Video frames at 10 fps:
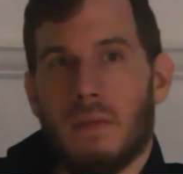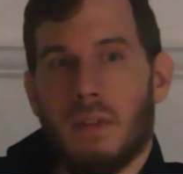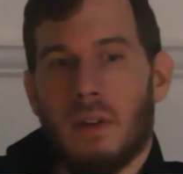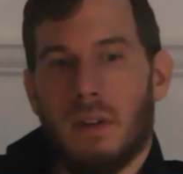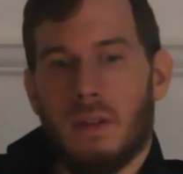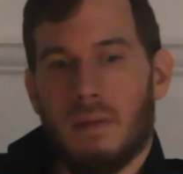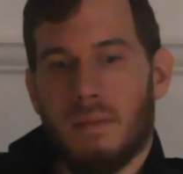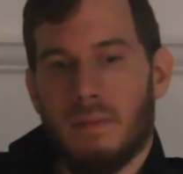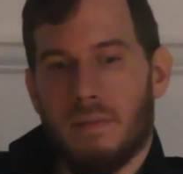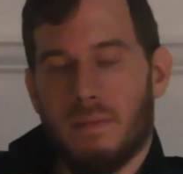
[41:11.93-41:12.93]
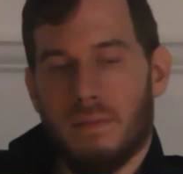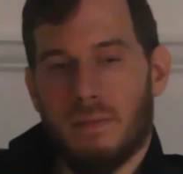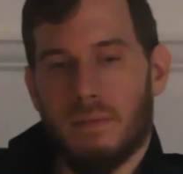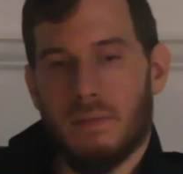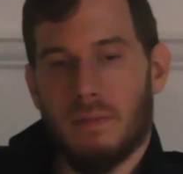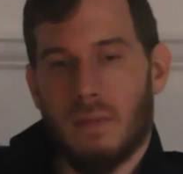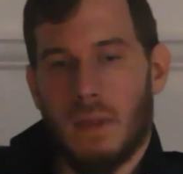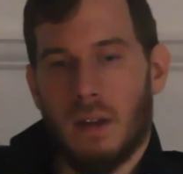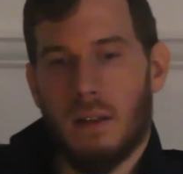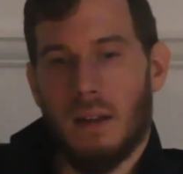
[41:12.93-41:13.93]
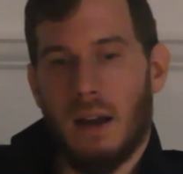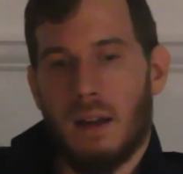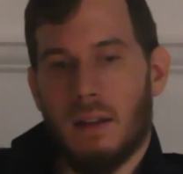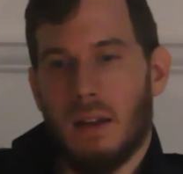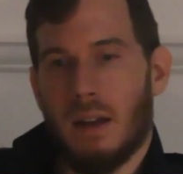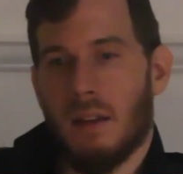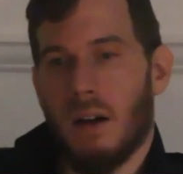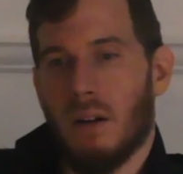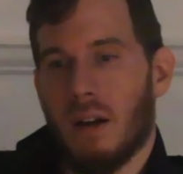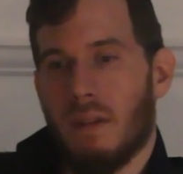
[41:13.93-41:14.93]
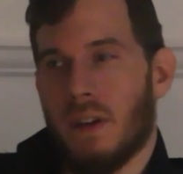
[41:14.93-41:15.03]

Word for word: Of course. It wasn't like accidental. Yeah, yeah, no.